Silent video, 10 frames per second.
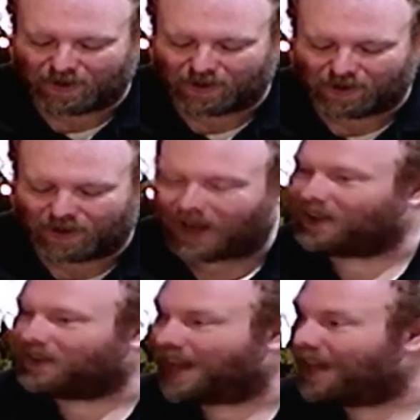
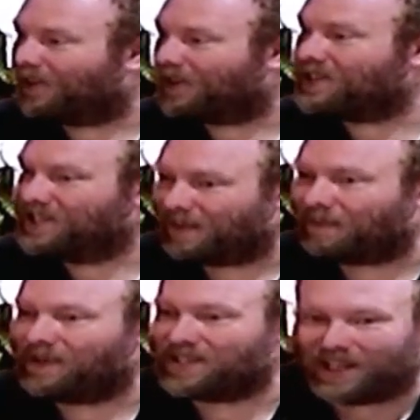Now, that looks
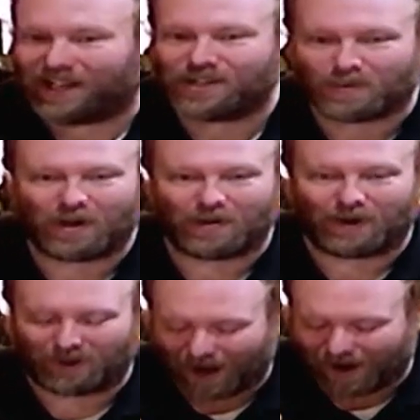different in each one of
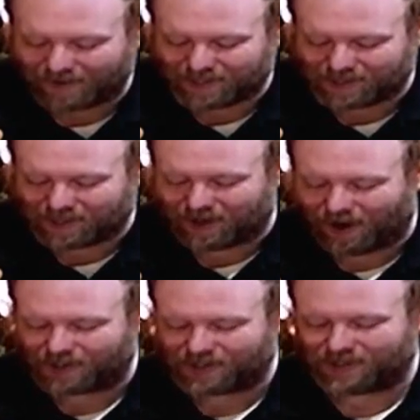our lives, does it
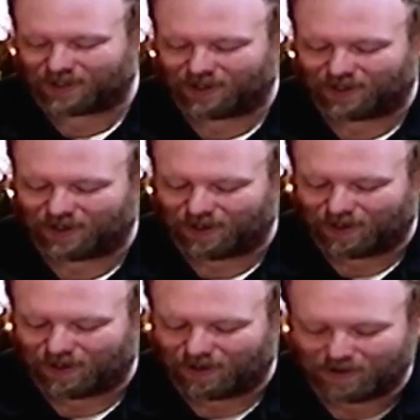not?
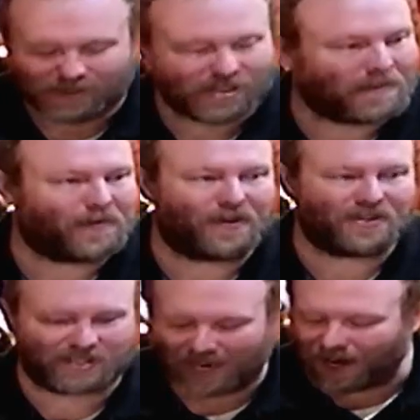Some of
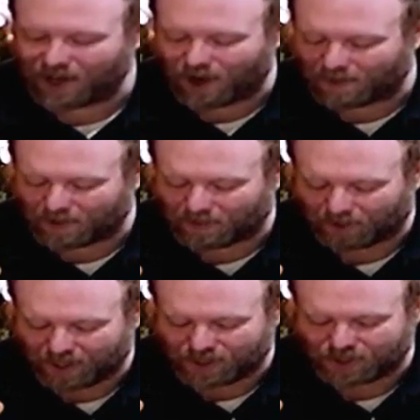us stand up and
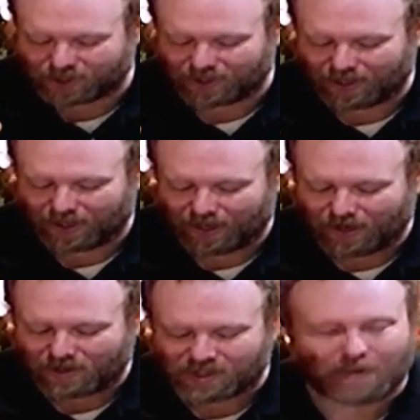preach.
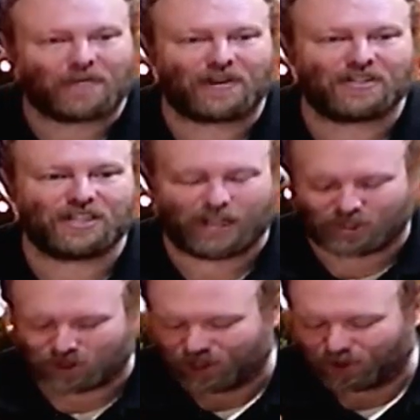Some of us
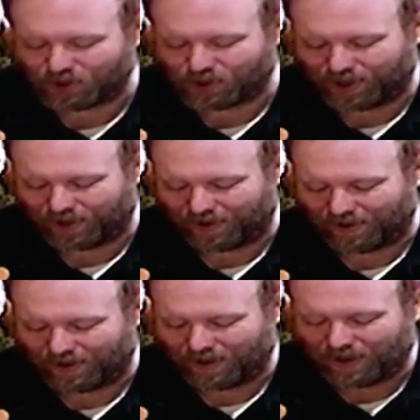teach children.
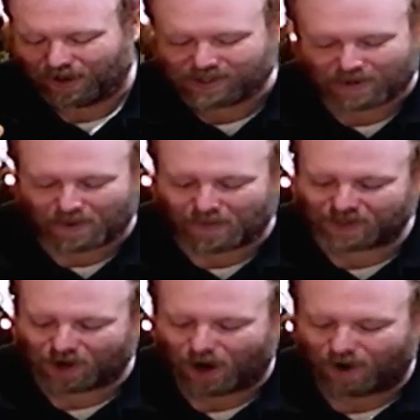Some of
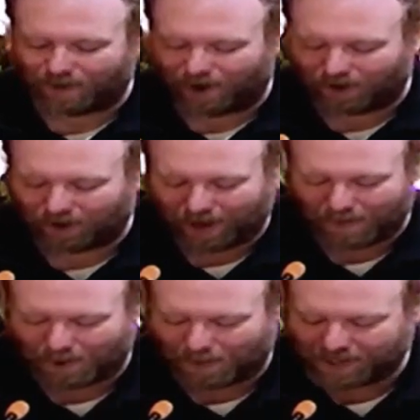us offer our
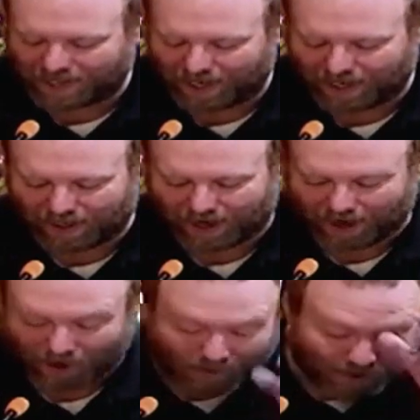labor by taking
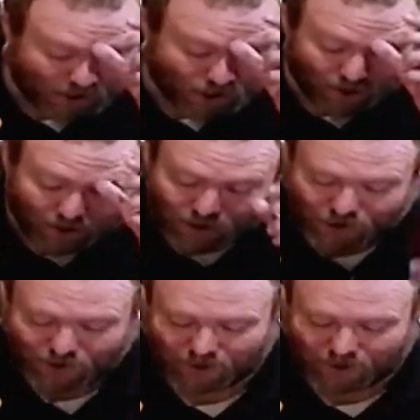care of the church.